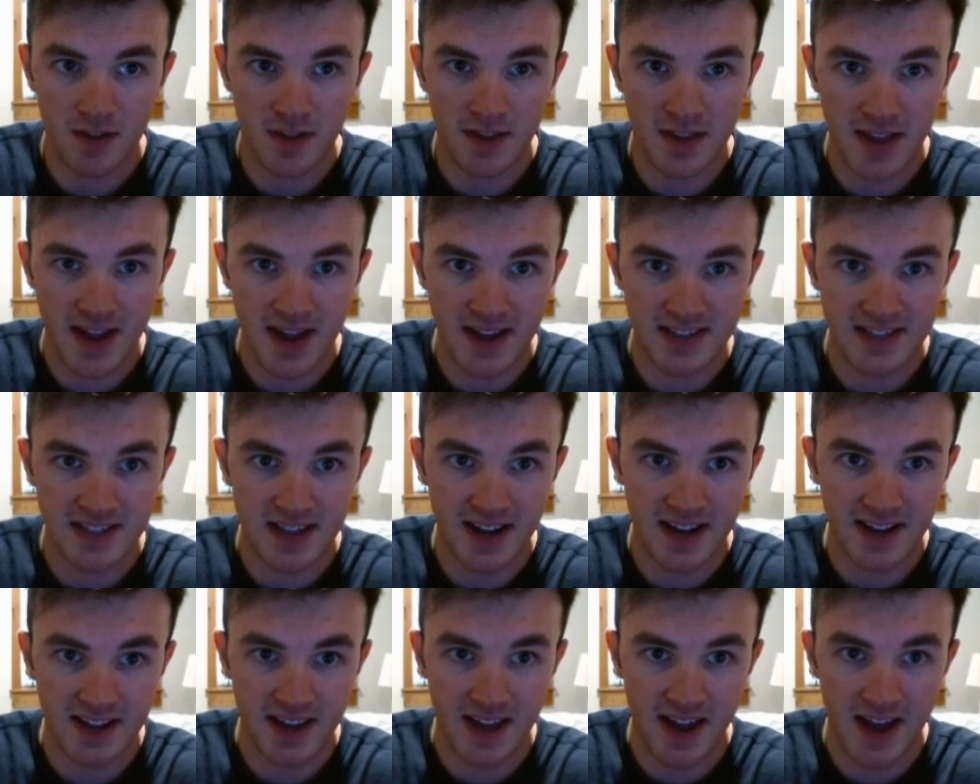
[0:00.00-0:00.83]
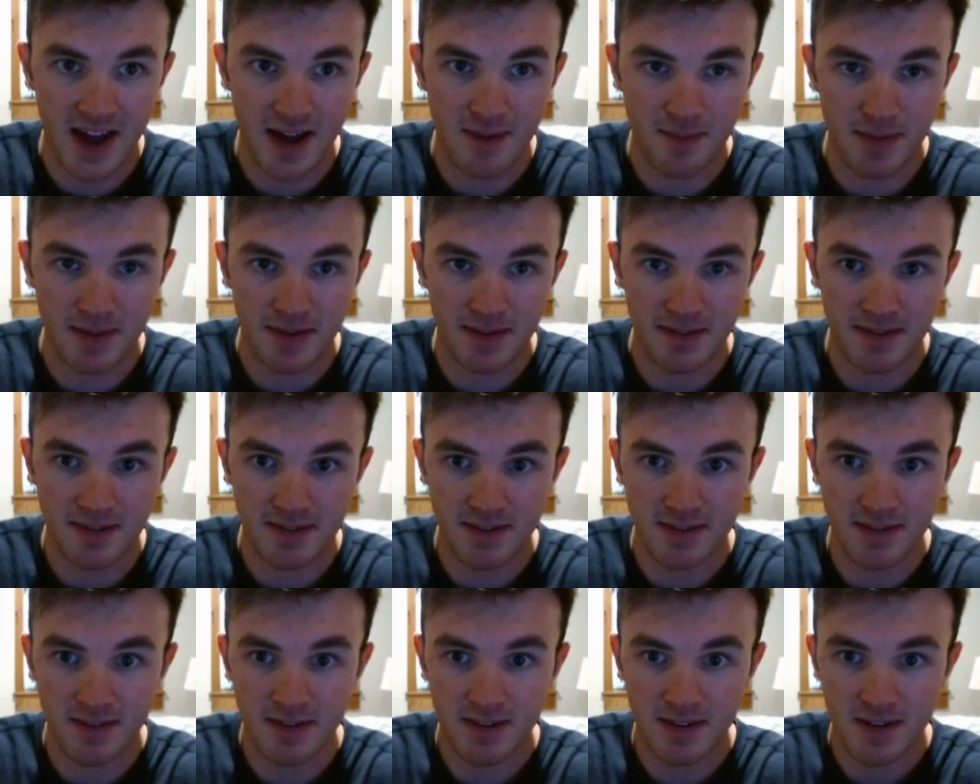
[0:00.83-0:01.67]
the Nasdaq. It happened
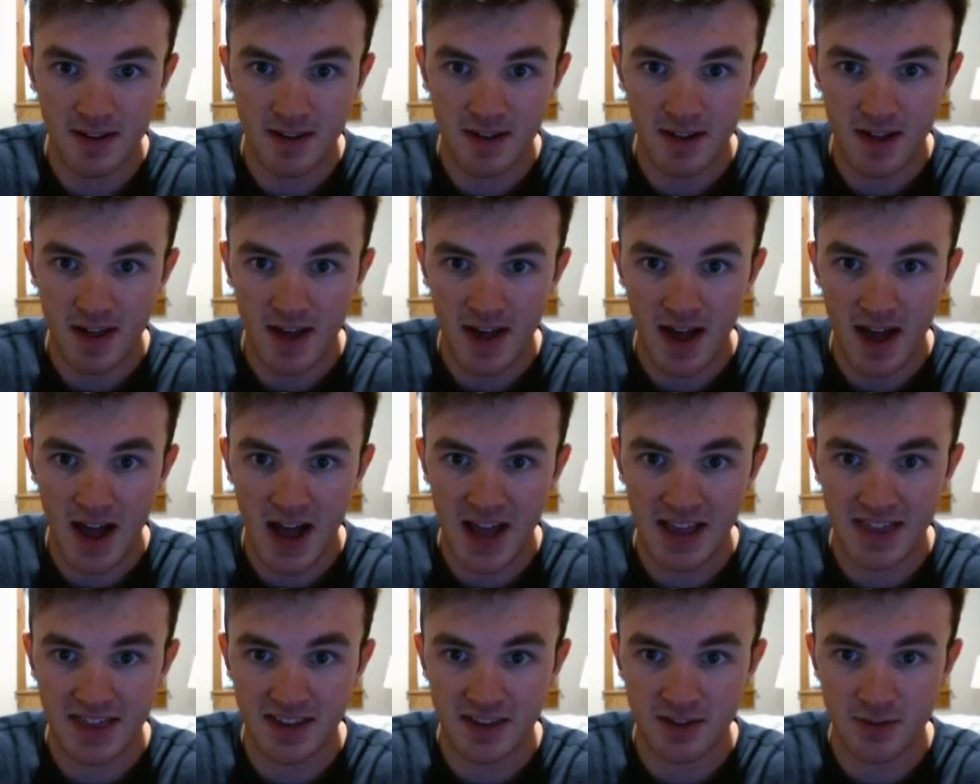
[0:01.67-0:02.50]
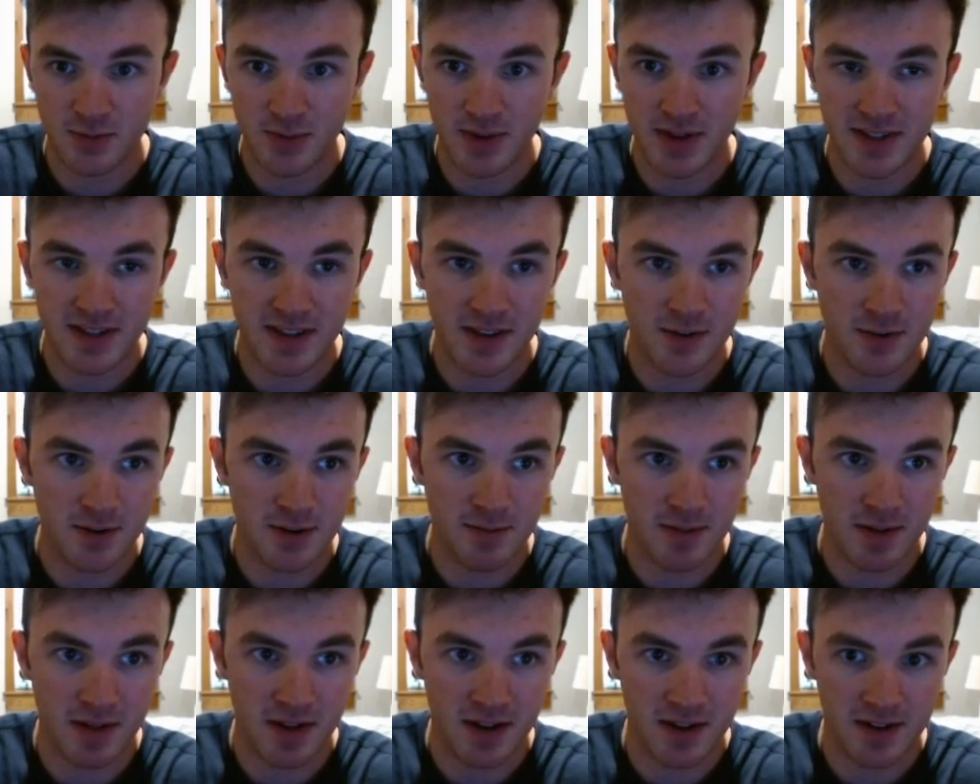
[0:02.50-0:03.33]
at this weekly order
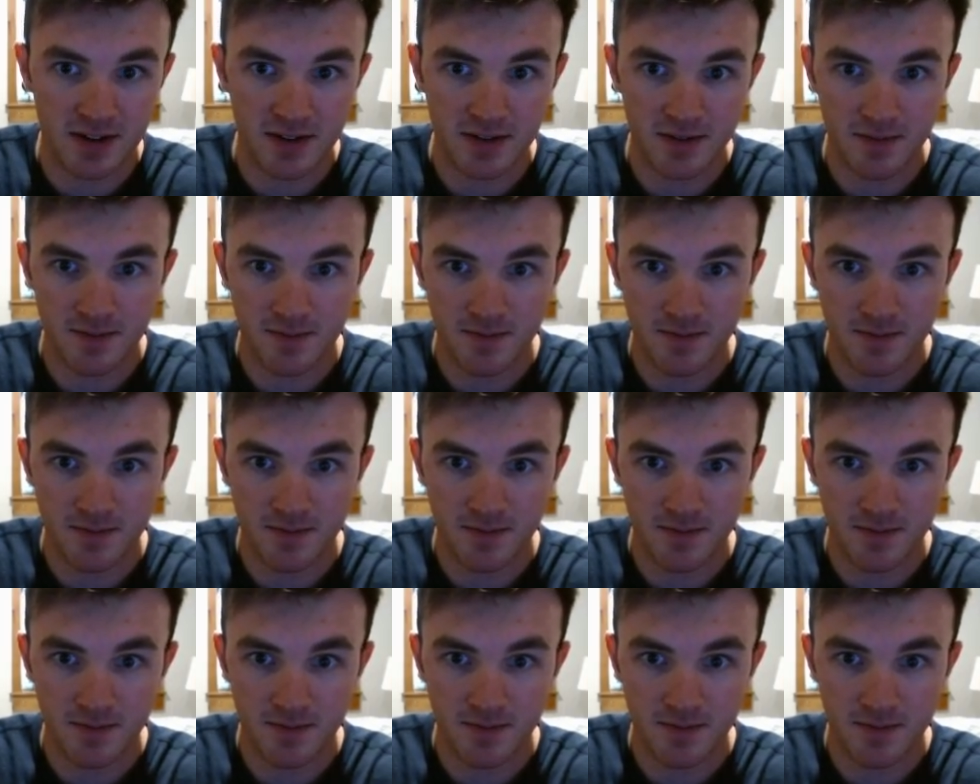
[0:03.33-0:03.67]
block.